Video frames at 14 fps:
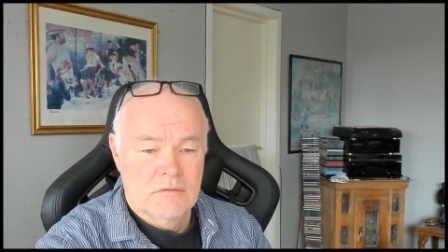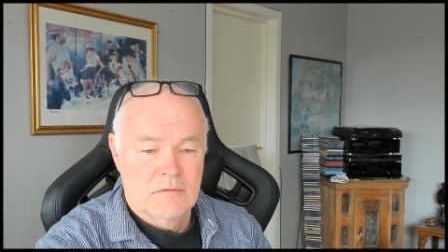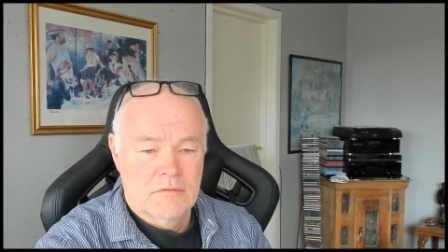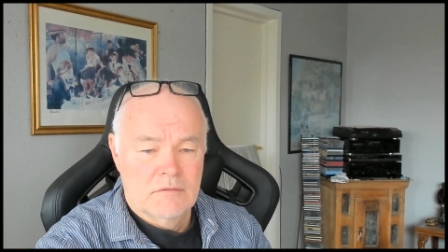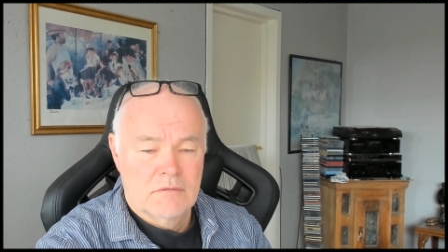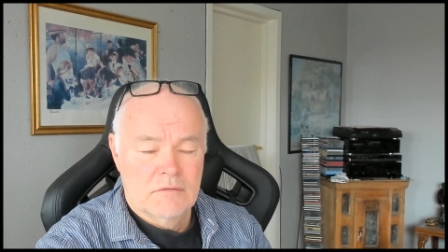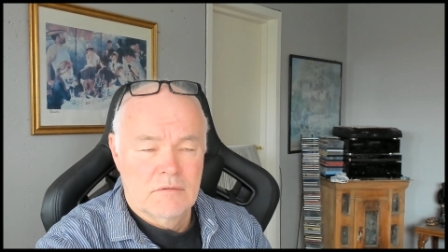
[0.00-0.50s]

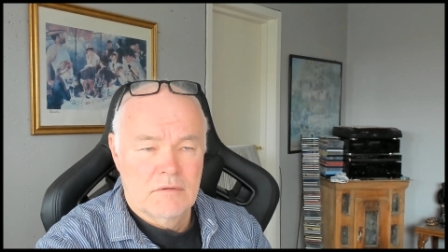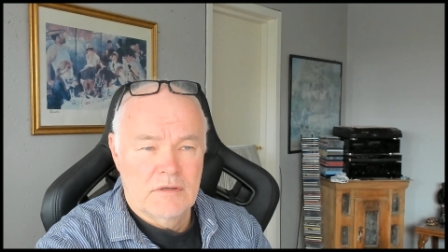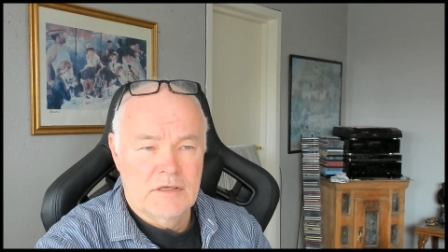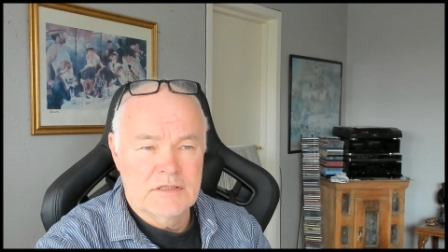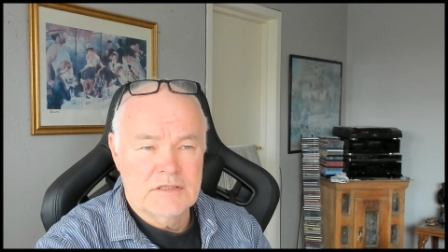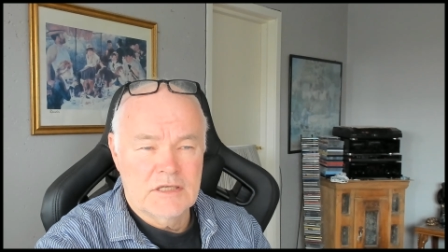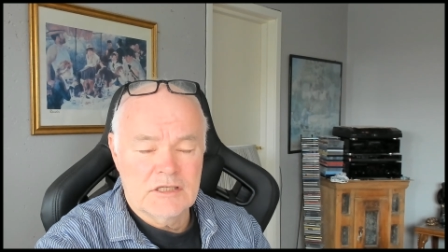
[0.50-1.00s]
is
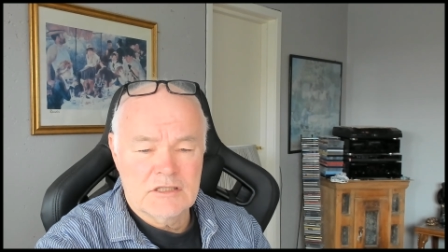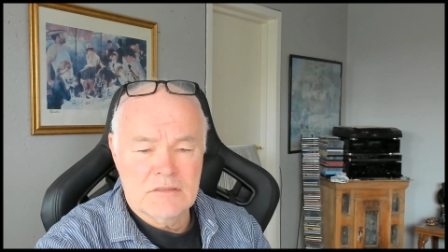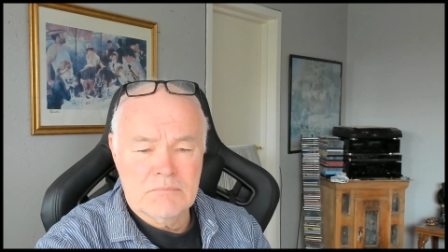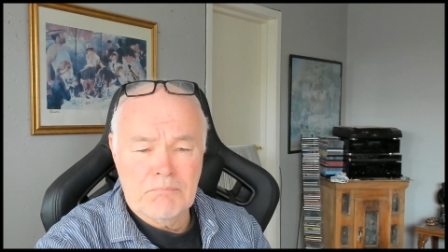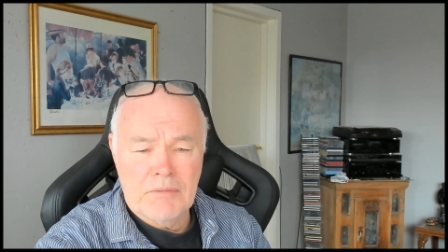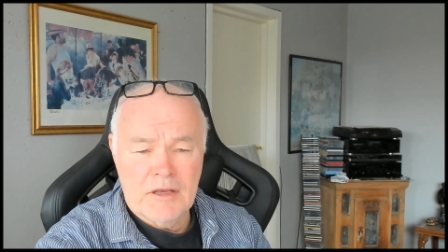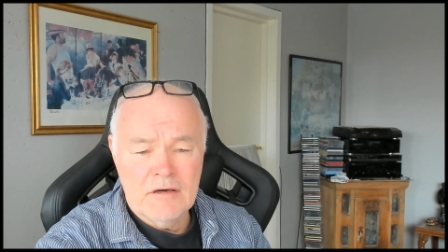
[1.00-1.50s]

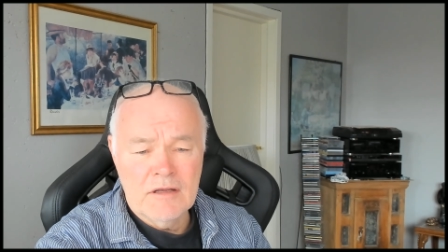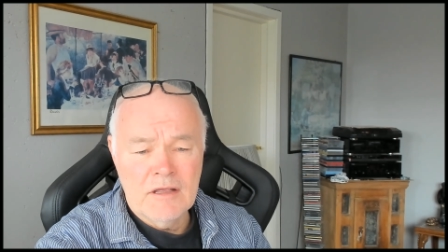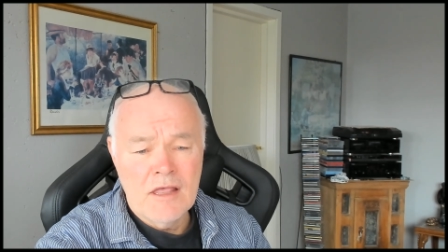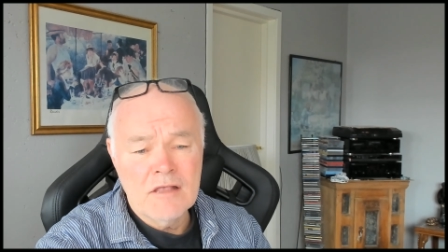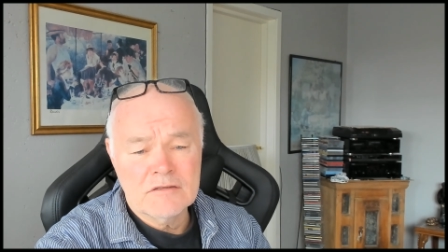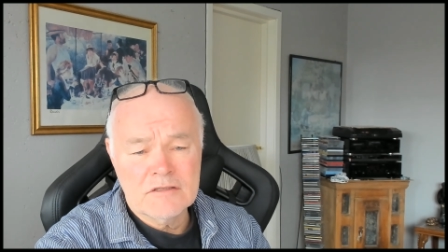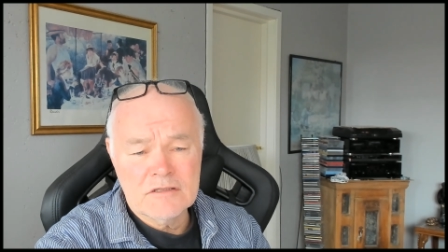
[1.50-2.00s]

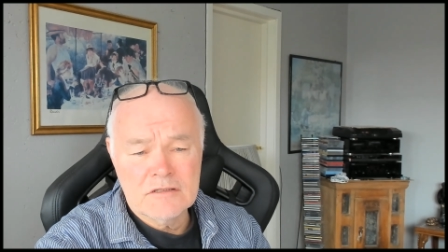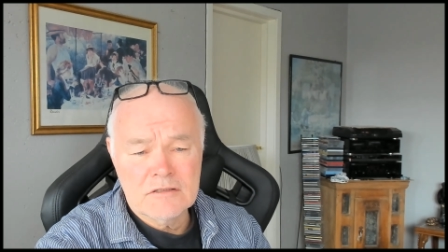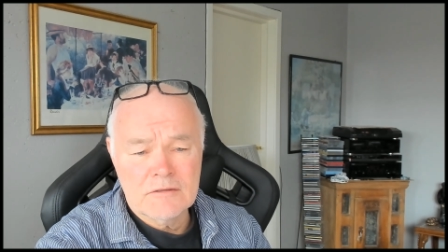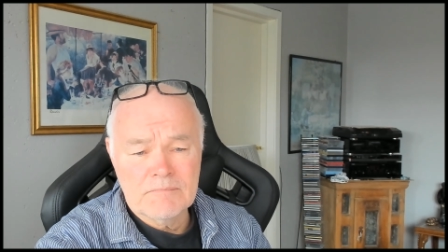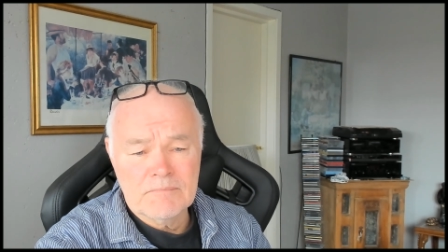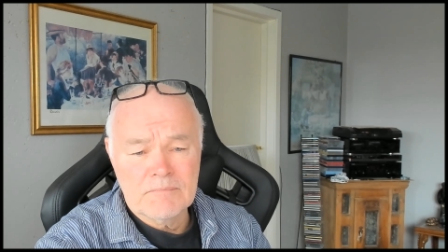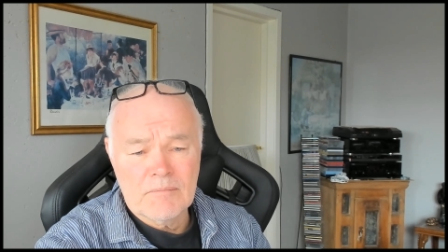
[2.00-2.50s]
experience
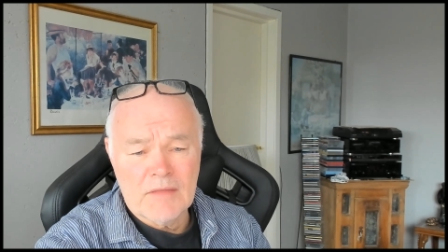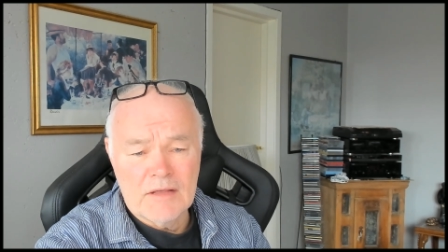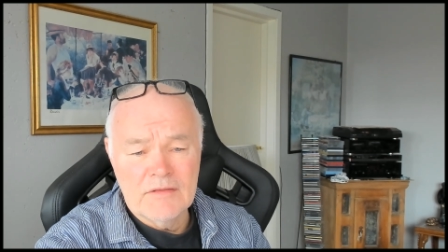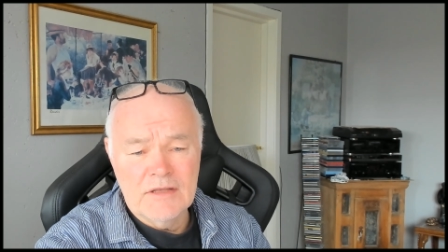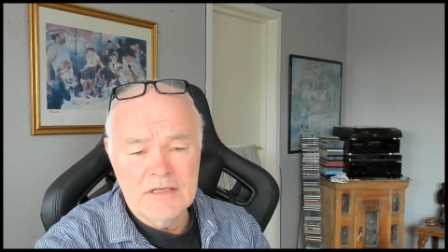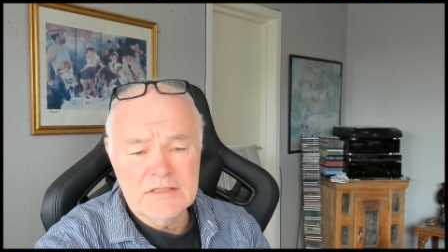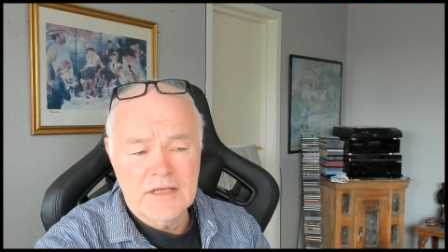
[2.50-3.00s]
these
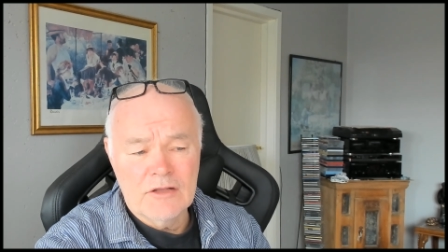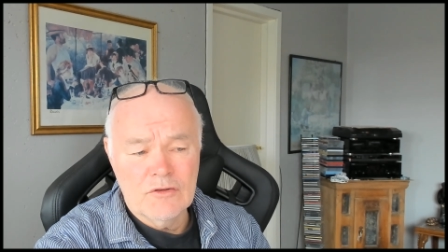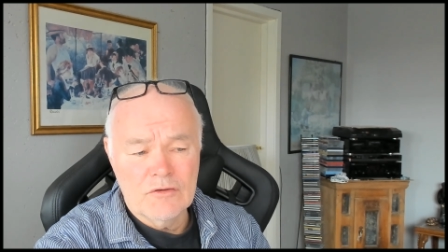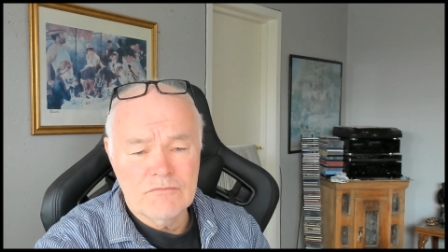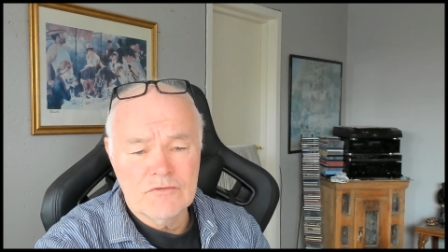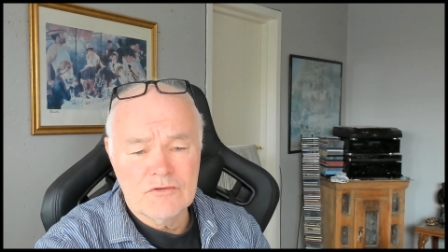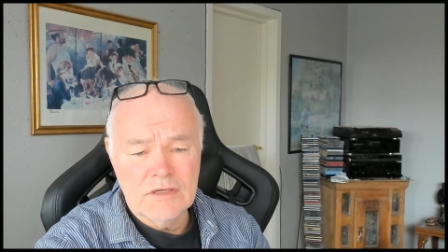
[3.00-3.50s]
kind of
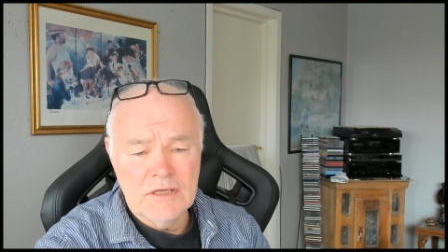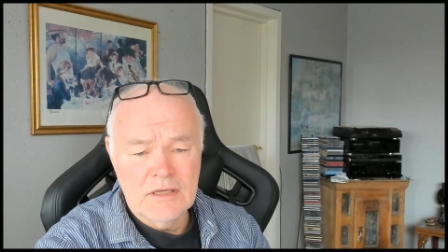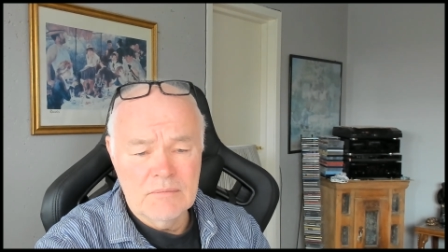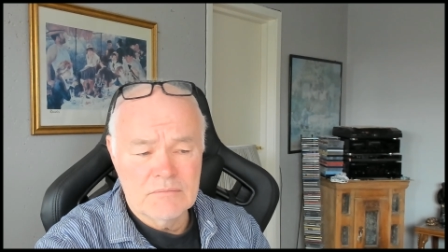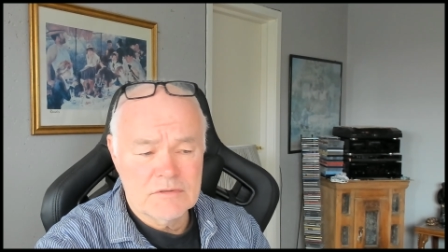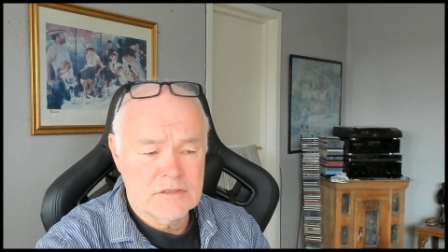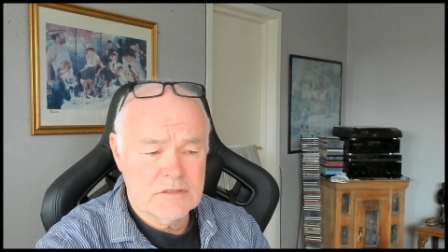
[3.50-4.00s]
dreams